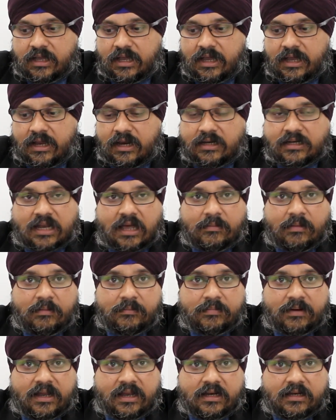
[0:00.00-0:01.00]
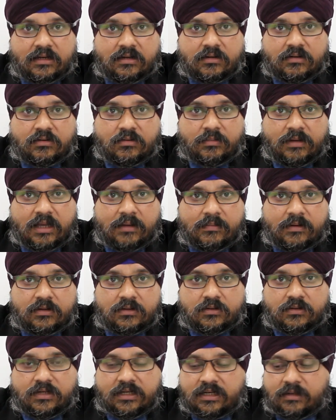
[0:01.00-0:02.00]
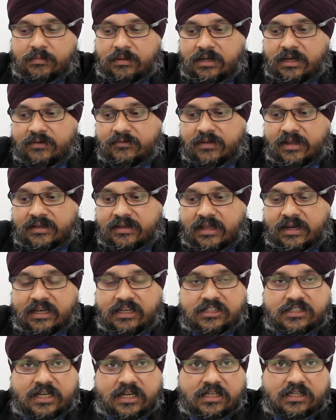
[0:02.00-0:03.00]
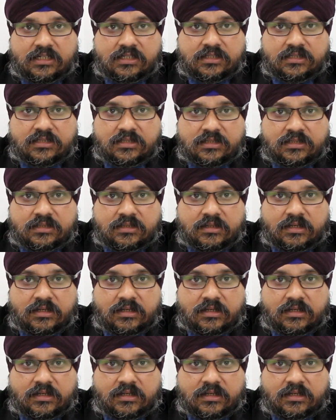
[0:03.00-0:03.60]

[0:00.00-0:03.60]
and timing plan to be able to determine if there's any changes.